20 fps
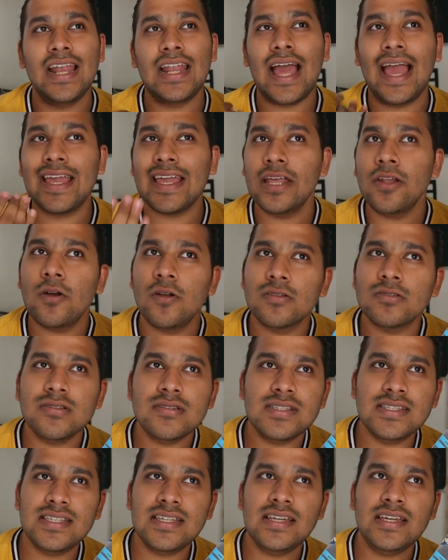I can
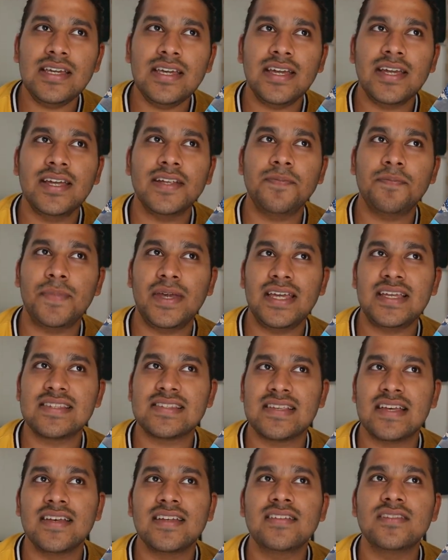also see it
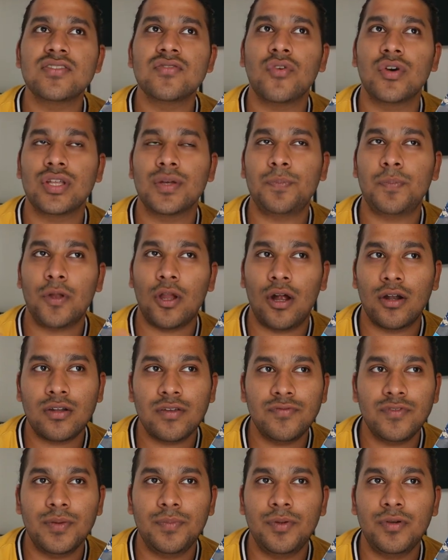makes sense for the
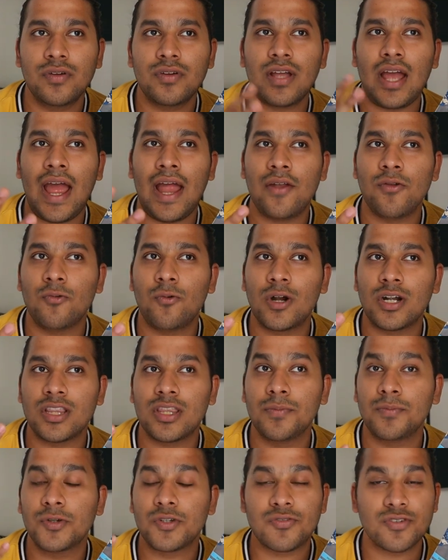plot of the book and
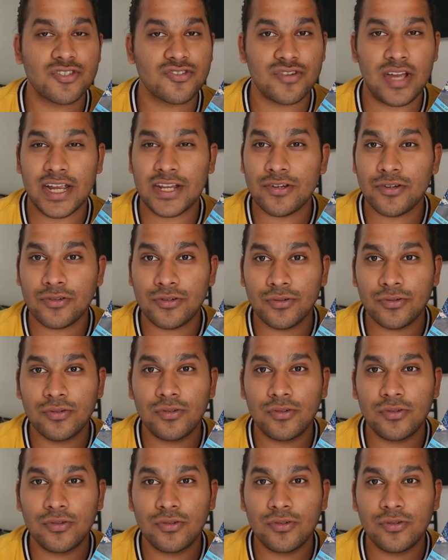what the book was trying to do,